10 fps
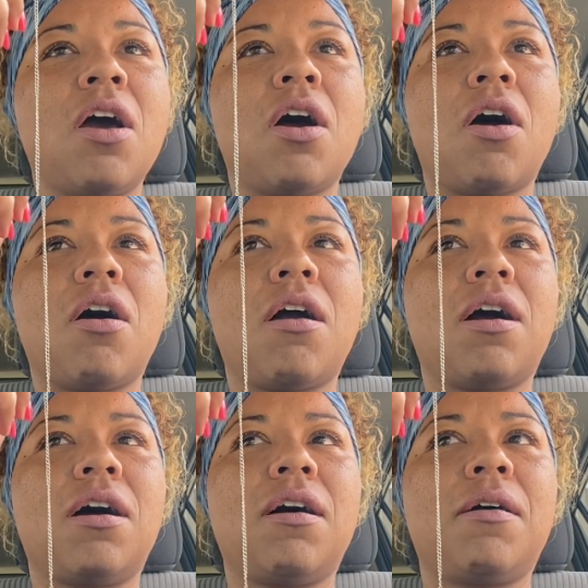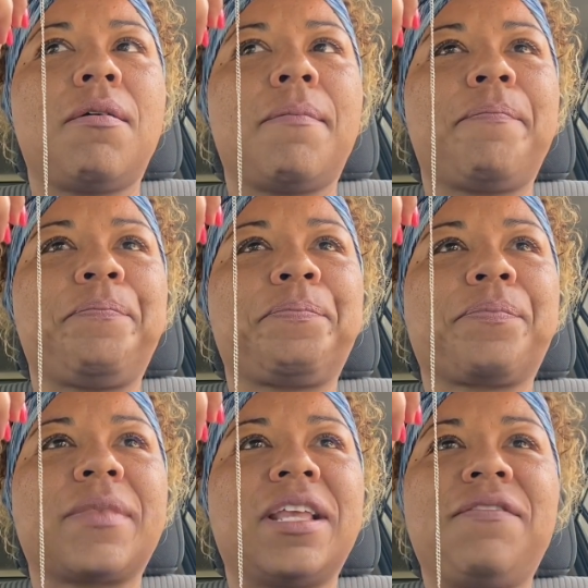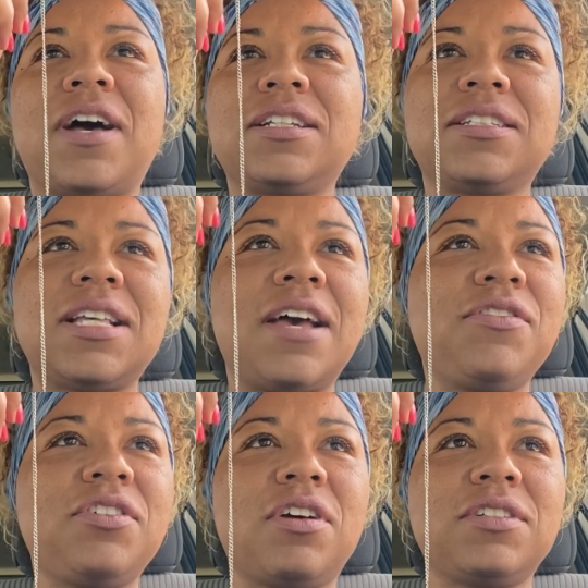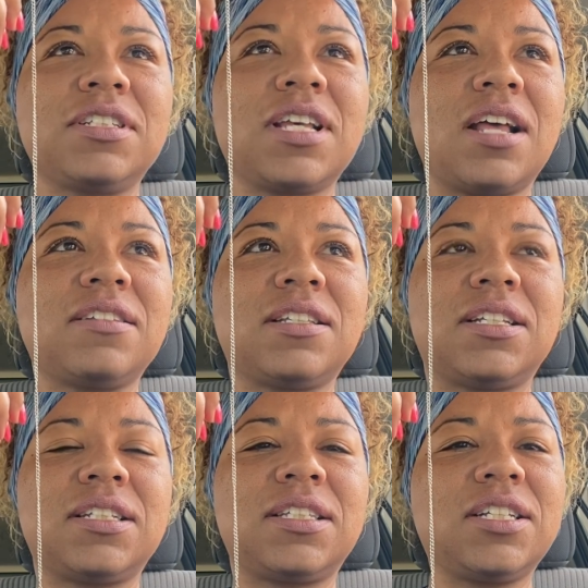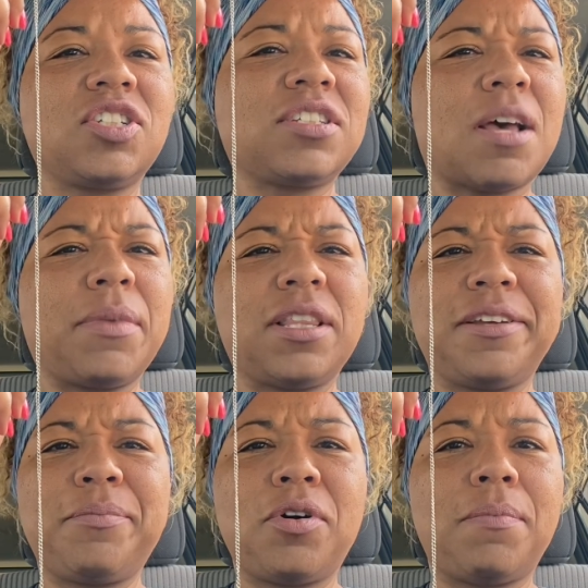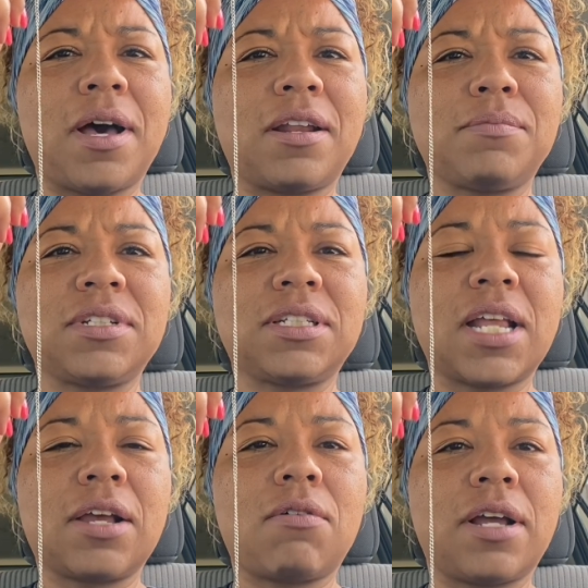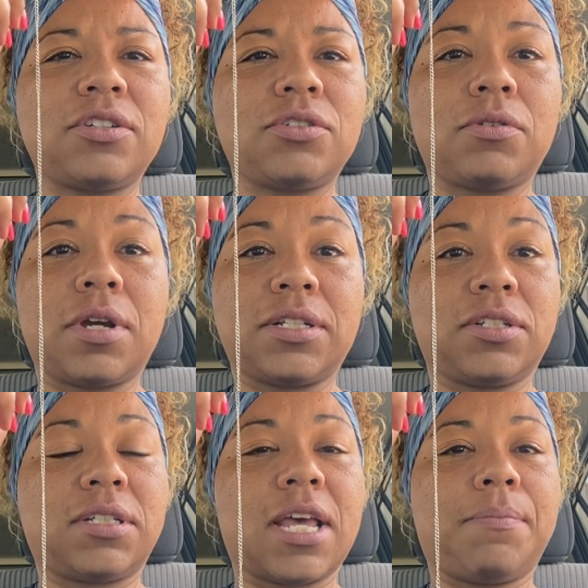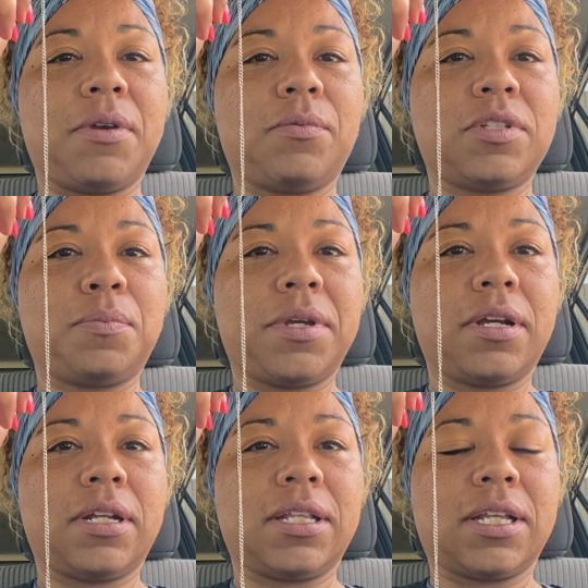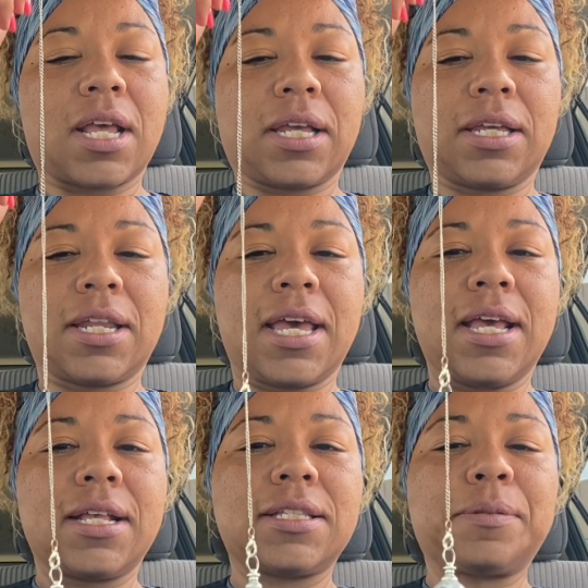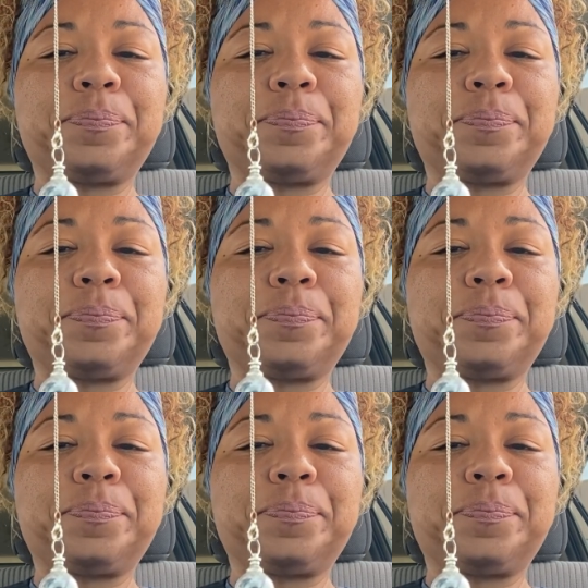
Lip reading: Or if I just have, you know, just kind of some decisions I'm in limbo about, I'm just not quite sure, I just tap in with spirit and then I can ask.